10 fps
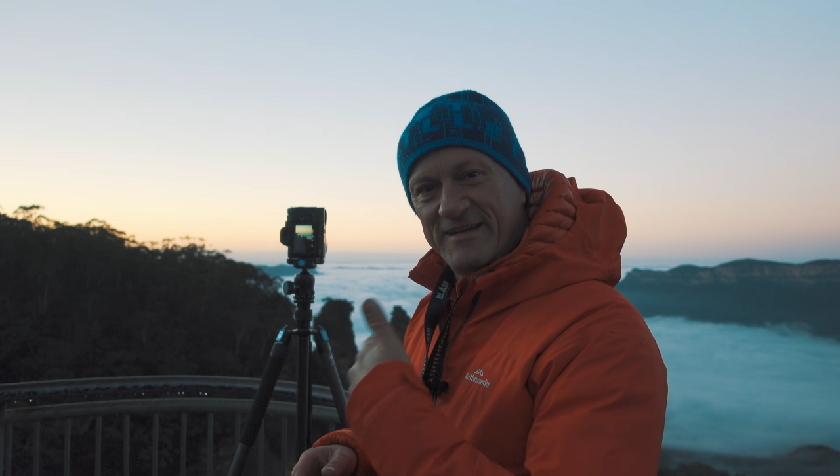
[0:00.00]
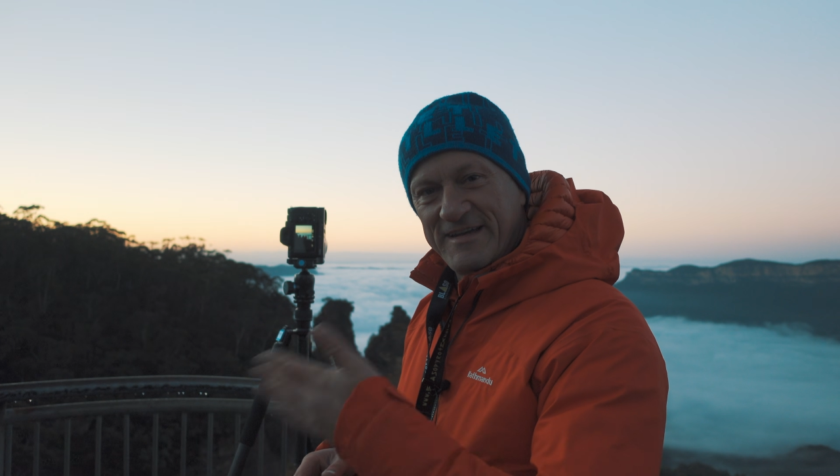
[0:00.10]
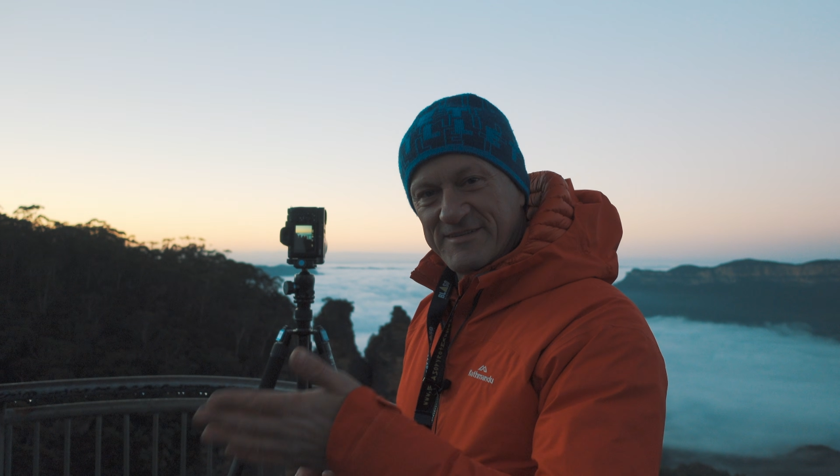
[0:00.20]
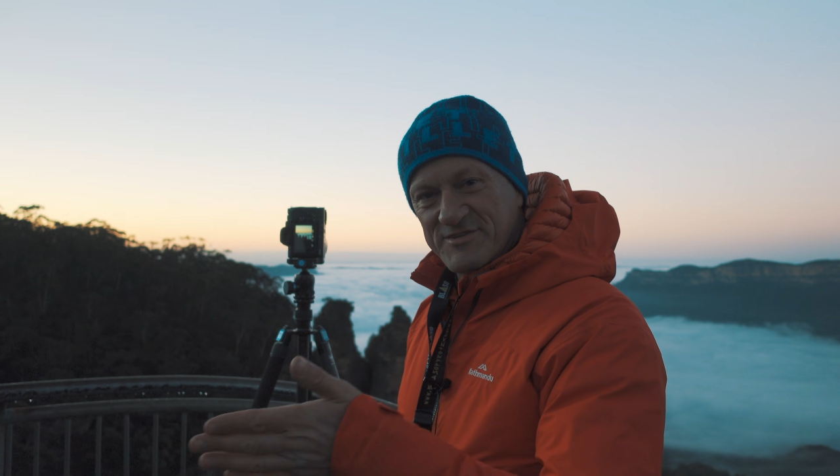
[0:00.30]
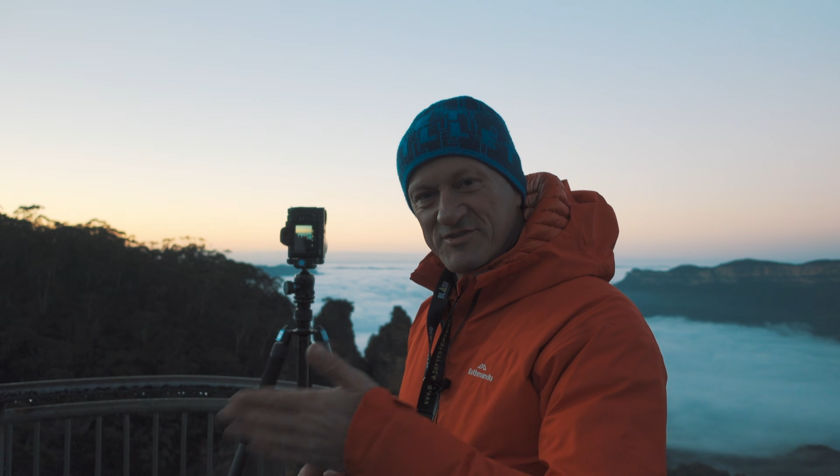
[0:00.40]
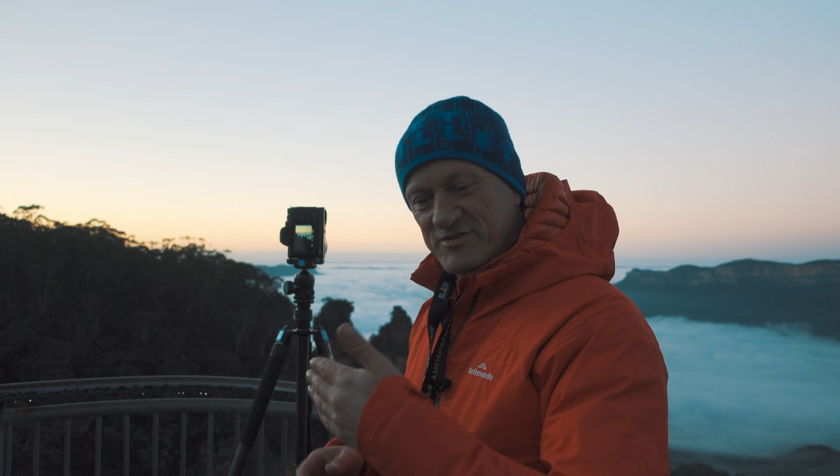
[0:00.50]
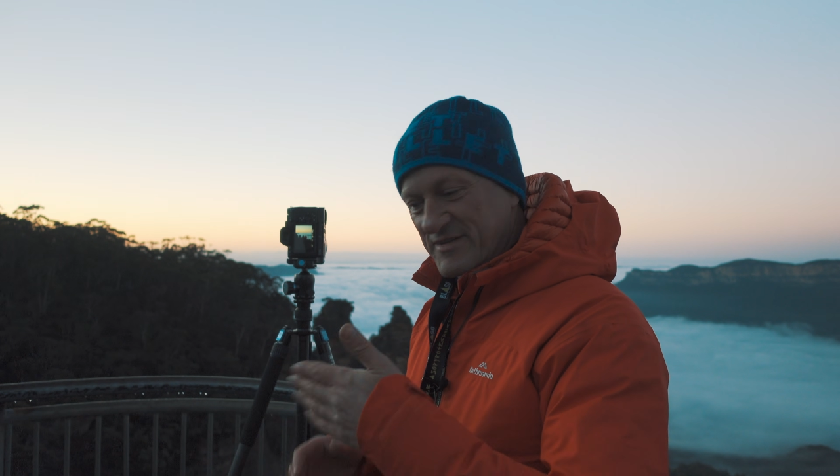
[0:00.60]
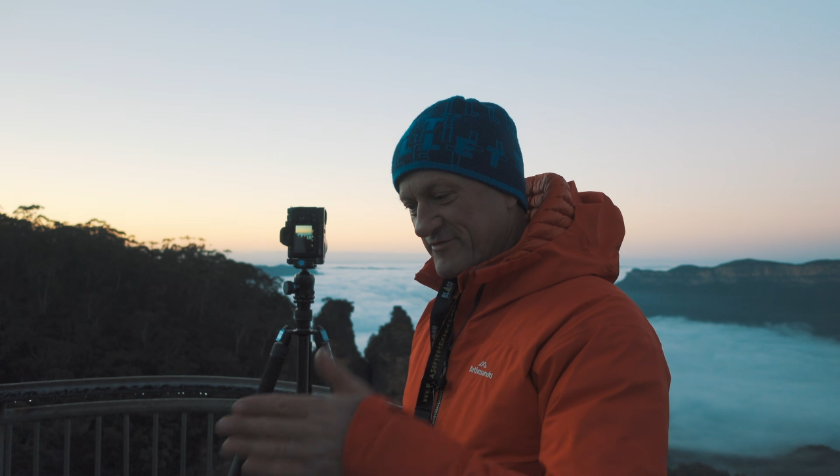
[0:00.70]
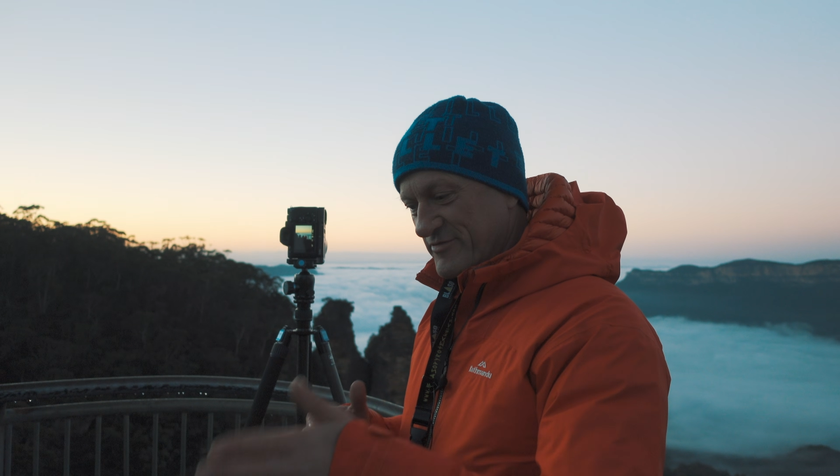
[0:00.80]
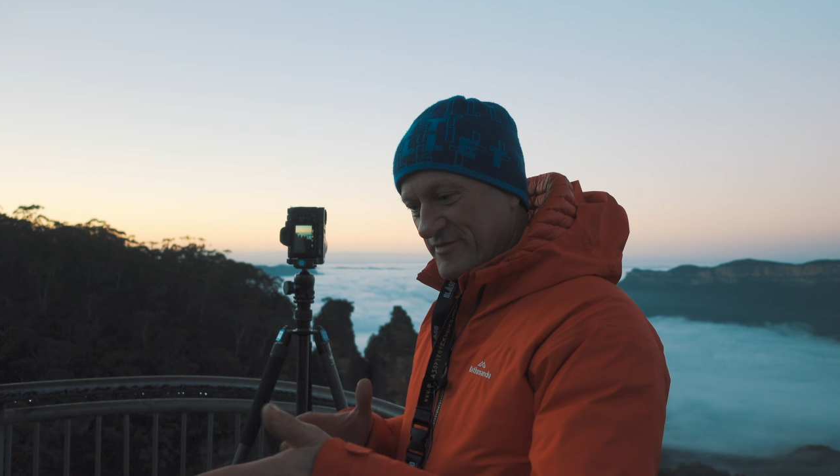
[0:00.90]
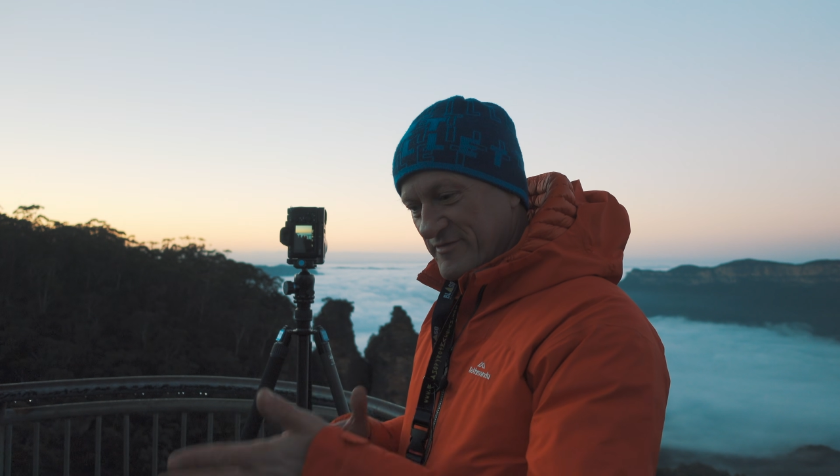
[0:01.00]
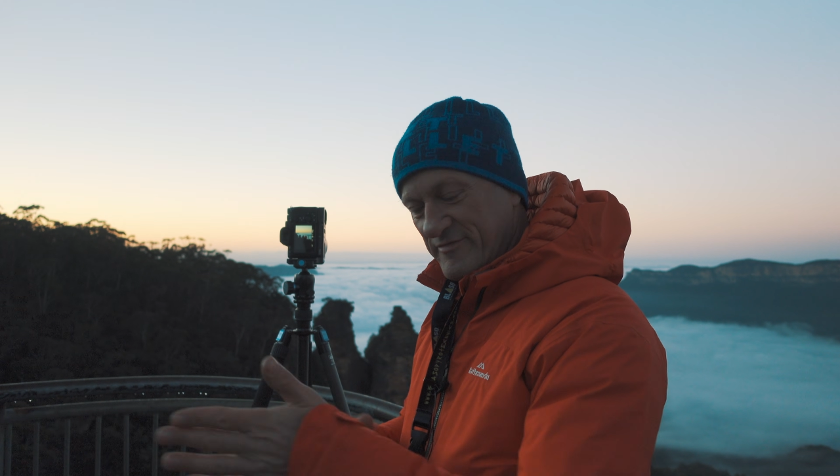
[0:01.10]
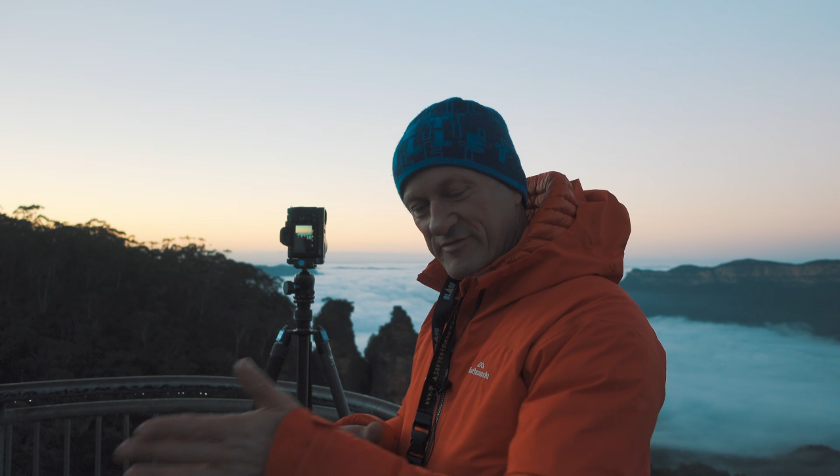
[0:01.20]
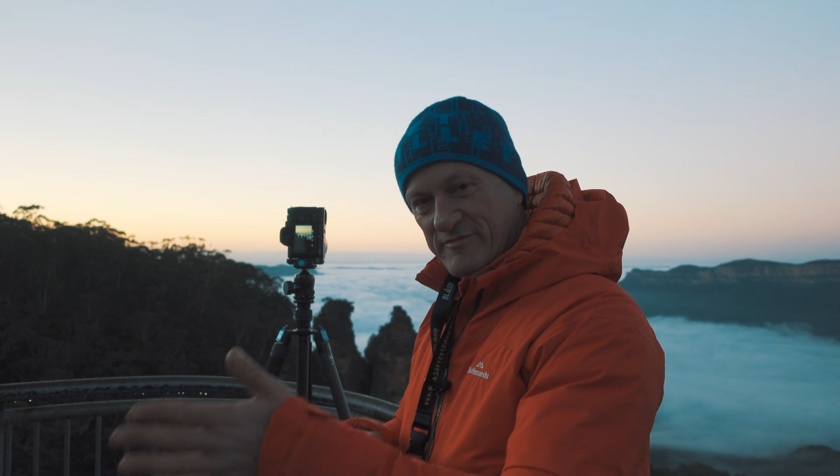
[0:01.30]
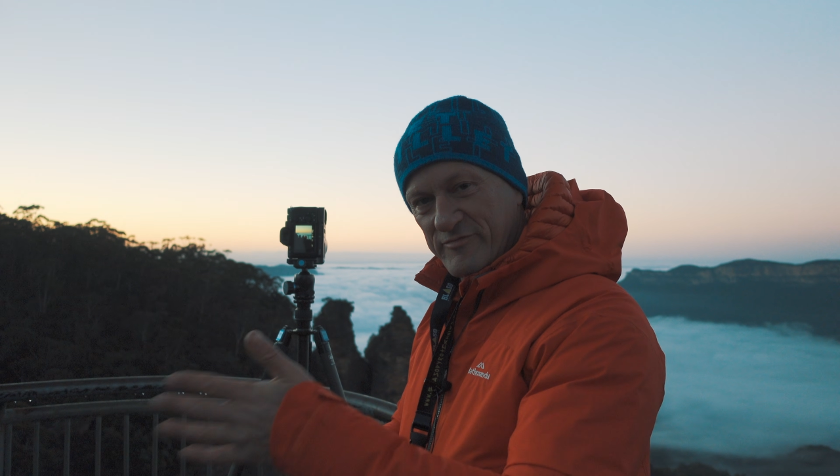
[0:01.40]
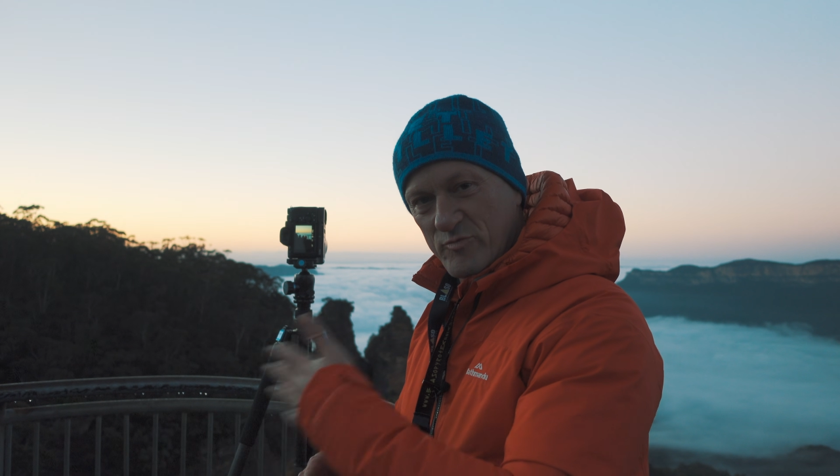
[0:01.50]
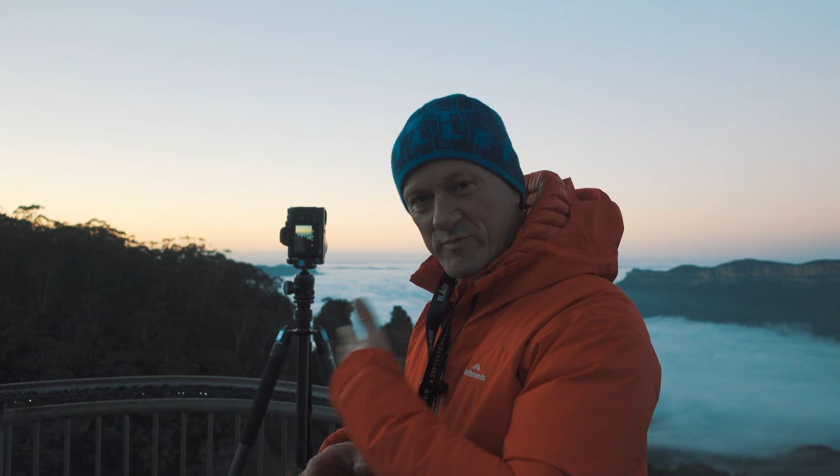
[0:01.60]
and just check for the full